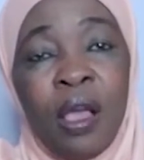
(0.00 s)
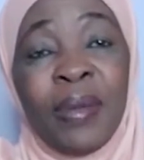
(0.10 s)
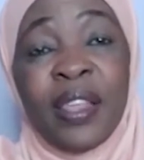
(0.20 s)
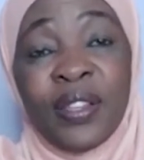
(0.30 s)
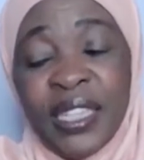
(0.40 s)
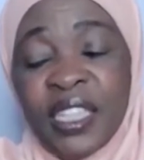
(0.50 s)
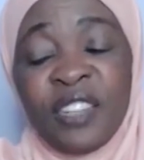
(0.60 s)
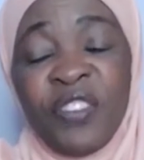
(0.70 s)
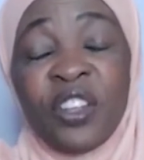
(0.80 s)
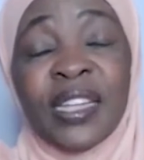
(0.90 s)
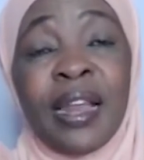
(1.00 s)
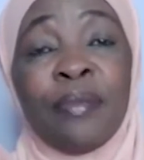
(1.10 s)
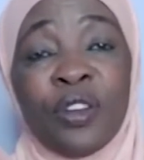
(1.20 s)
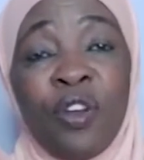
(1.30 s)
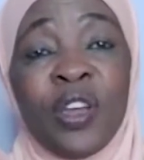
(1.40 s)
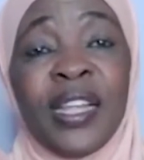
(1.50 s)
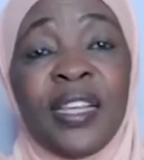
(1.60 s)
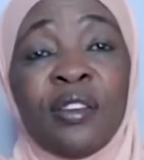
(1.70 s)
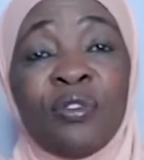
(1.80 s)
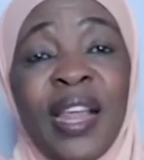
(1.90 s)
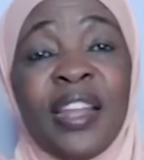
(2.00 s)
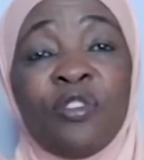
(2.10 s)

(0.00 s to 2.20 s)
whether this video that I'm recording today,